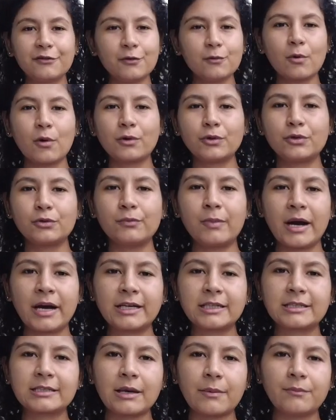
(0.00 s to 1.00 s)
want to
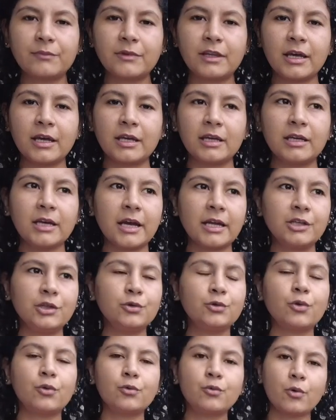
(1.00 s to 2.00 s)
buy something and you
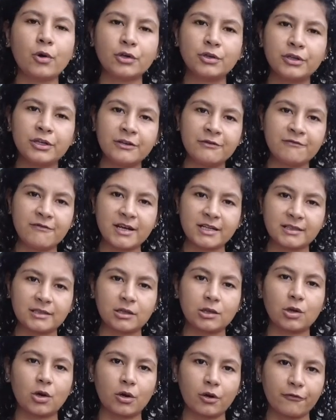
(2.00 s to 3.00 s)
don't want to invest
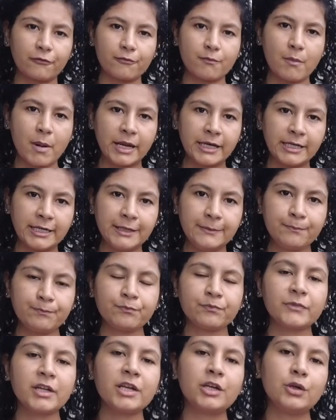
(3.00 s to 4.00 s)
a lot of money,
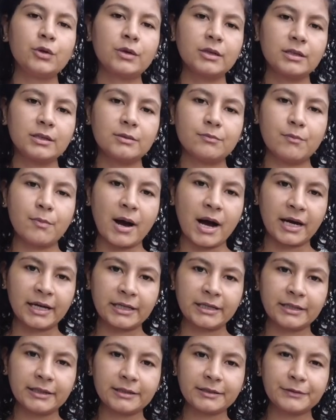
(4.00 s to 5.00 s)
you can buy
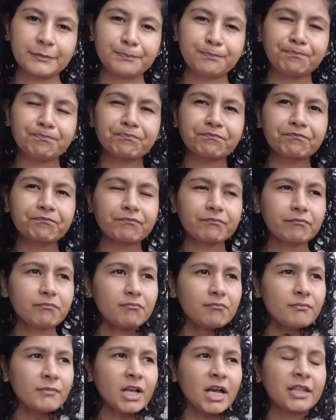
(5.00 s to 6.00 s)
it,
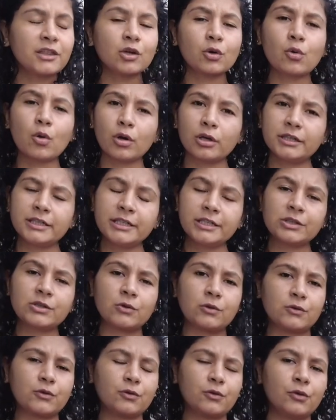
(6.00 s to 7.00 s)
and the quality is
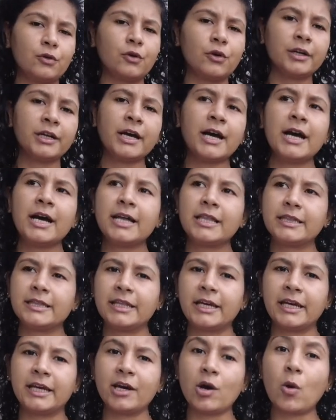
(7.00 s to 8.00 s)
also good.
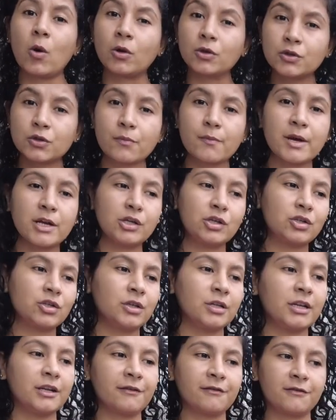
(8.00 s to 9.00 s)
They also
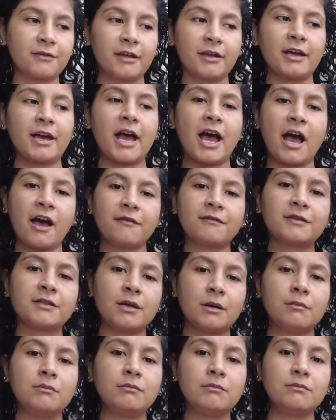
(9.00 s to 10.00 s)
mention if they have
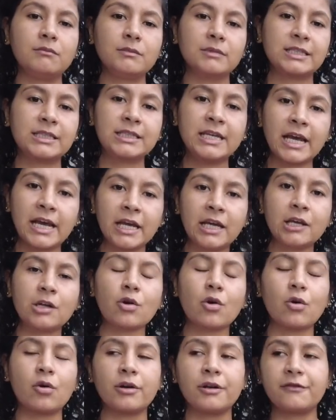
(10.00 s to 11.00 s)
some stain
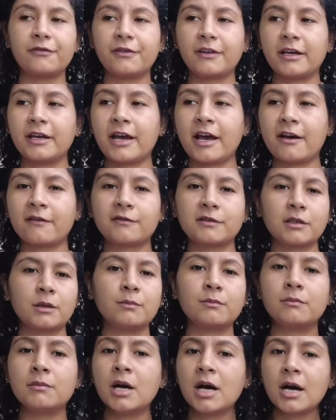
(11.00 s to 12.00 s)
or if they have
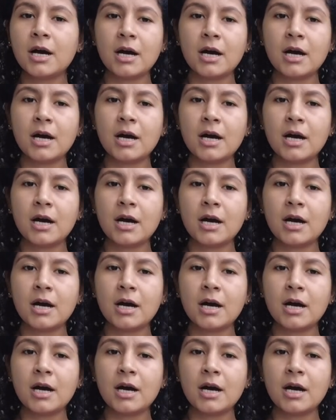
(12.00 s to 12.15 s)
some